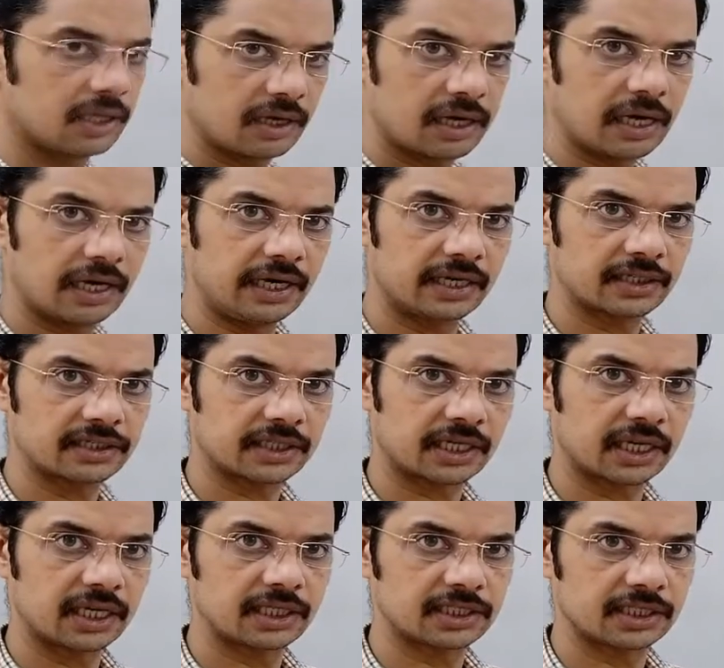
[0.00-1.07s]
They are
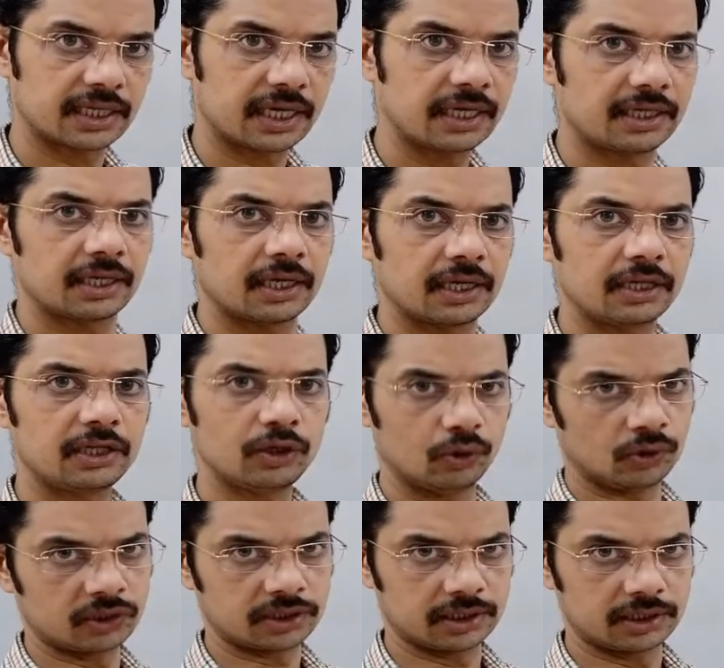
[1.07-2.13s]
intersecting each other at the
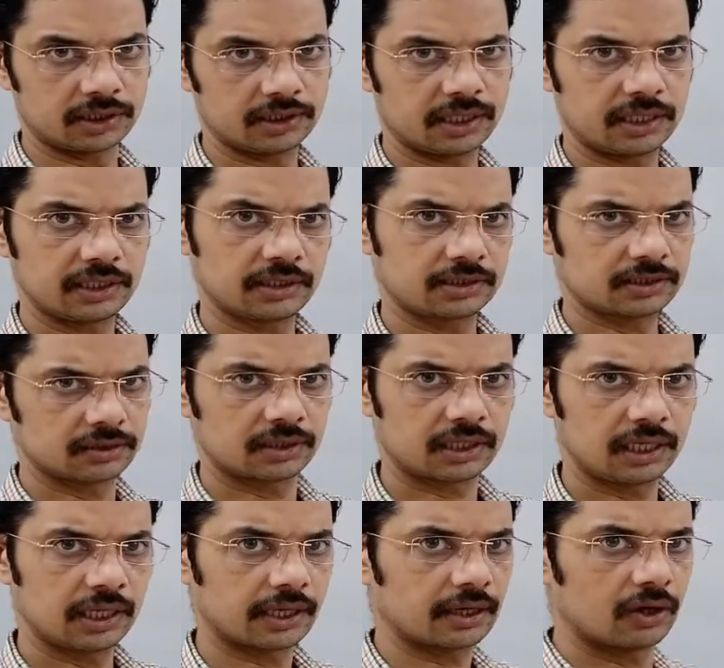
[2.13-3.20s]
origin. That is
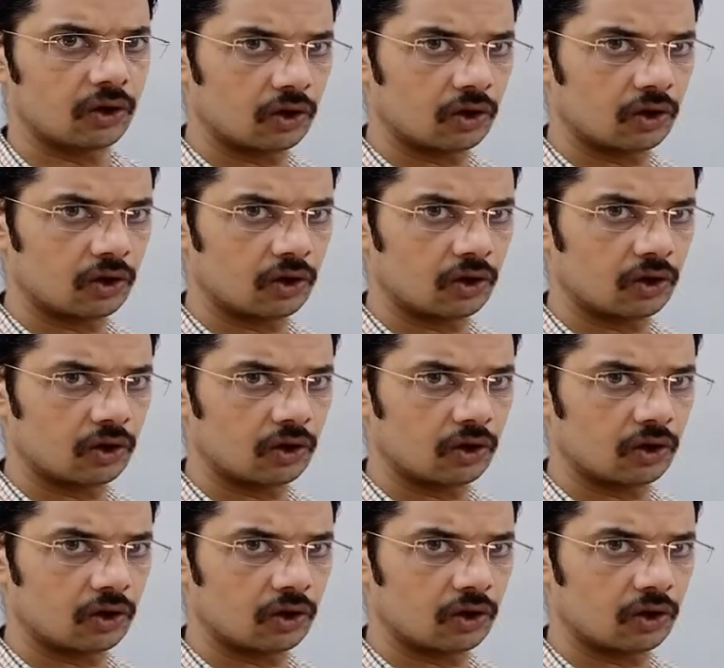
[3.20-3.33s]
clear.